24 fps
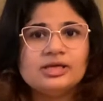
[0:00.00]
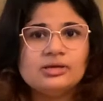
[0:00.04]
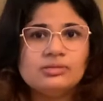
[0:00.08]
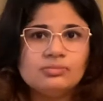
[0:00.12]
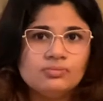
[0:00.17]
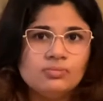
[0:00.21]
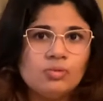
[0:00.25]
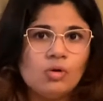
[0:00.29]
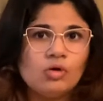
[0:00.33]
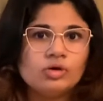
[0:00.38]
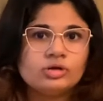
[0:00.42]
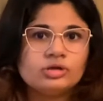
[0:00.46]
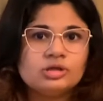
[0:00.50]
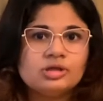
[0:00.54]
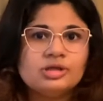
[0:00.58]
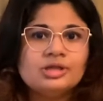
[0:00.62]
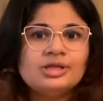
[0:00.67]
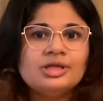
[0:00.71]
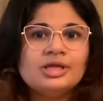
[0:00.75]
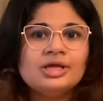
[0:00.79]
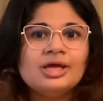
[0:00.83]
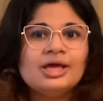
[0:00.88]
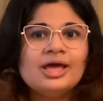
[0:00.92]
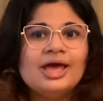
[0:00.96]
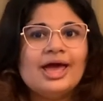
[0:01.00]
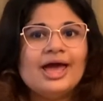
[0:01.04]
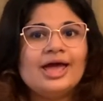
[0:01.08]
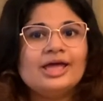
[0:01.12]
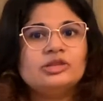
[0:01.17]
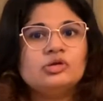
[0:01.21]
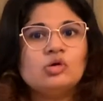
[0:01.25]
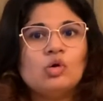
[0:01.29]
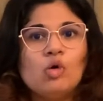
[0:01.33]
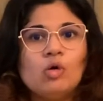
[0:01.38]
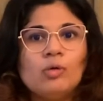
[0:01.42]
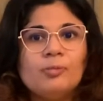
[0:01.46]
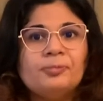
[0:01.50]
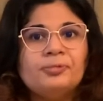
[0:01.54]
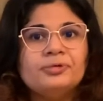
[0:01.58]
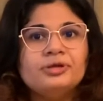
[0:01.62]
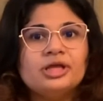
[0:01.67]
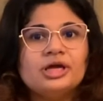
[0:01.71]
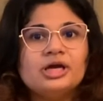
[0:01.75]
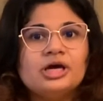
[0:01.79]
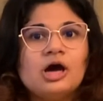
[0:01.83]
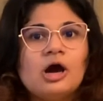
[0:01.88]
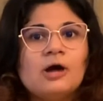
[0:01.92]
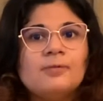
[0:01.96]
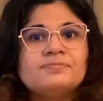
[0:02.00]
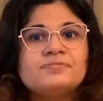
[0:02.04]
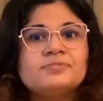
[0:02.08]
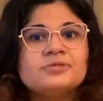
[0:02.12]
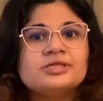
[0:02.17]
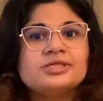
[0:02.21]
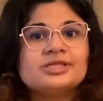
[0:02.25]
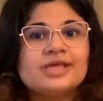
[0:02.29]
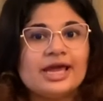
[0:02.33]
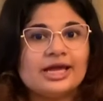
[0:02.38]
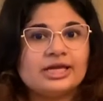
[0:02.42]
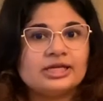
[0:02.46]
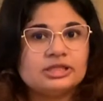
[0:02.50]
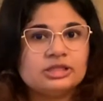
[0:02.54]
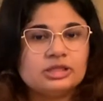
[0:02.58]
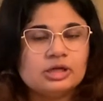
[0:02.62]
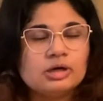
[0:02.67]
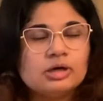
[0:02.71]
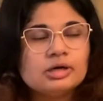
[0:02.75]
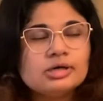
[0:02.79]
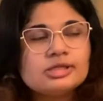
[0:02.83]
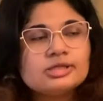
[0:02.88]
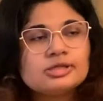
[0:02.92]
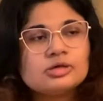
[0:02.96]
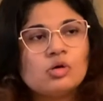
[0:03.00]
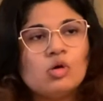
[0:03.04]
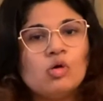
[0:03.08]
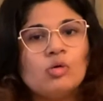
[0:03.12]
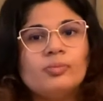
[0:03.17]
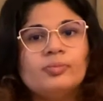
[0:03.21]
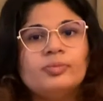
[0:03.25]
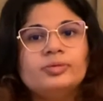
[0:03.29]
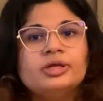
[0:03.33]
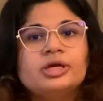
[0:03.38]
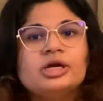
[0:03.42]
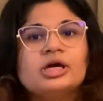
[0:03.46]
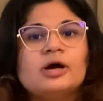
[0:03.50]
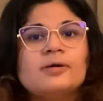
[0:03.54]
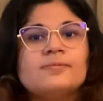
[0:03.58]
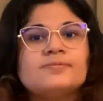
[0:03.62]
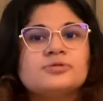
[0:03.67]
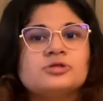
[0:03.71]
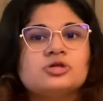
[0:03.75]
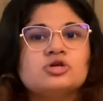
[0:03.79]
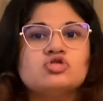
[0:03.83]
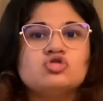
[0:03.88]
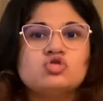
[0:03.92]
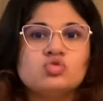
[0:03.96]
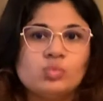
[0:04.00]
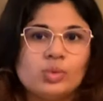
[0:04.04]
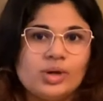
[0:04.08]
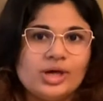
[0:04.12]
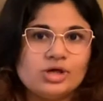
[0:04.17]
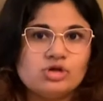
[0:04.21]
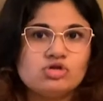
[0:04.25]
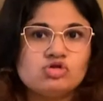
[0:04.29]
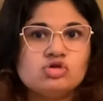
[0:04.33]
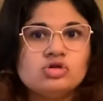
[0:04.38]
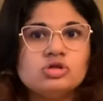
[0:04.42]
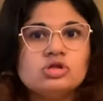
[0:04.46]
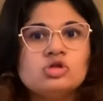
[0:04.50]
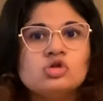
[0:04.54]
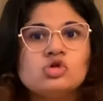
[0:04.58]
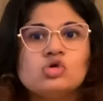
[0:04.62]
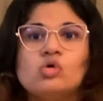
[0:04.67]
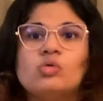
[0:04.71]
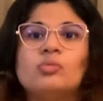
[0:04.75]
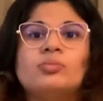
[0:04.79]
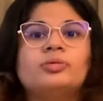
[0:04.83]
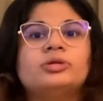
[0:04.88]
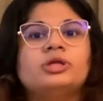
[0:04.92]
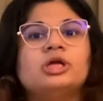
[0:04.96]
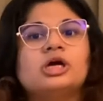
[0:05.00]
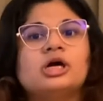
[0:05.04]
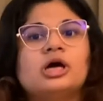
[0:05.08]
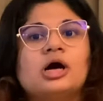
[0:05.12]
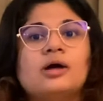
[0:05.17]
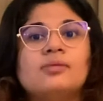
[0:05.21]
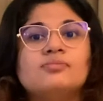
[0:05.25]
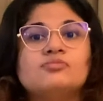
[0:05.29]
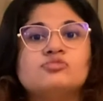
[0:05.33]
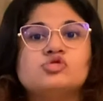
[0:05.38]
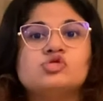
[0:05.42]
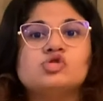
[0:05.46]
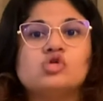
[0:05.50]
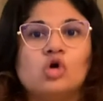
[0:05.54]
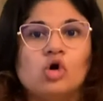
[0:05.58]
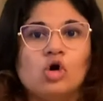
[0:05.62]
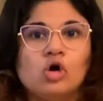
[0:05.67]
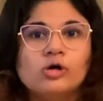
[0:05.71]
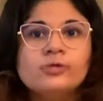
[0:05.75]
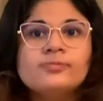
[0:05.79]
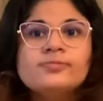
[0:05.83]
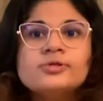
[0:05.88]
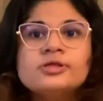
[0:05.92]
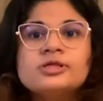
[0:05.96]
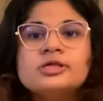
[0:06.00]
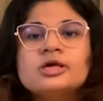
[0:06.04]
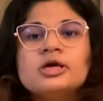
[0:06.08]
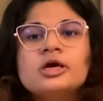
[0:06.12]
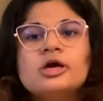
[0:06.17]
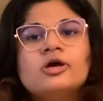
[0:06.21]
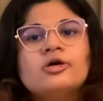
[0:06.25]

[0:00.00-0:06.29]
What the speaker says: important, and opening up sectors, opening up situations, opening up jobs